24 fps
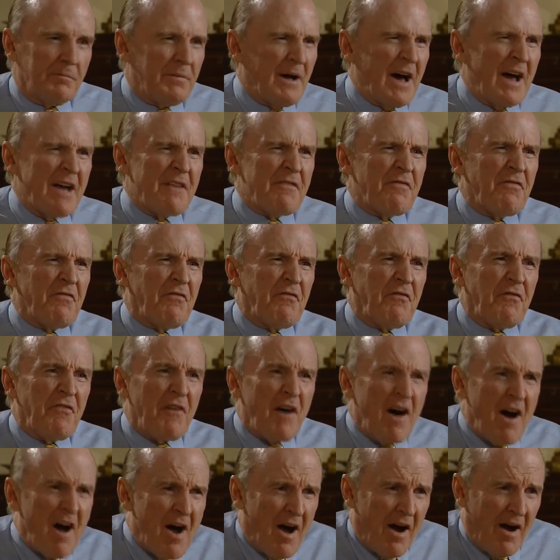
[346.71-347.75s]
by
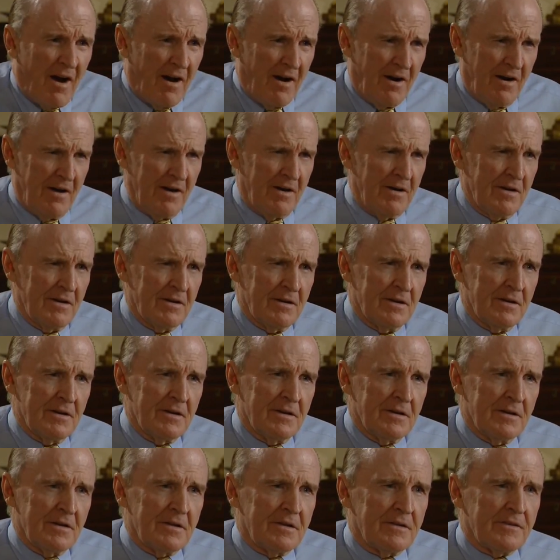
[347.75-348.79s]
far,
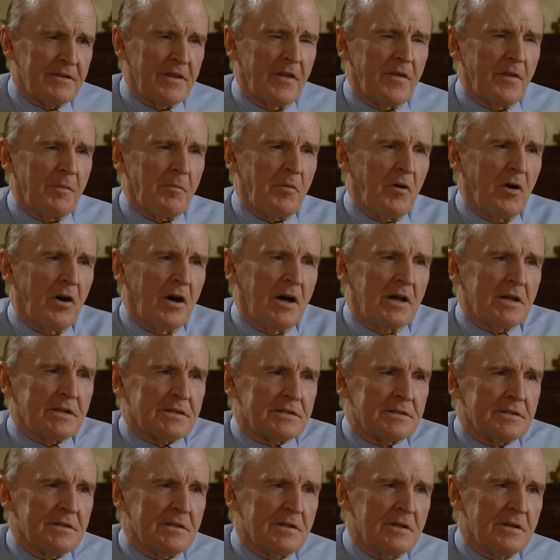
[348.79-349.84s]
than the
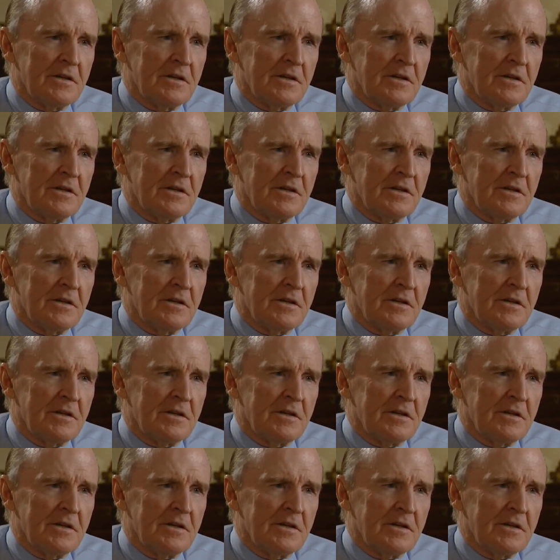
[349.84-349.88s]
boss.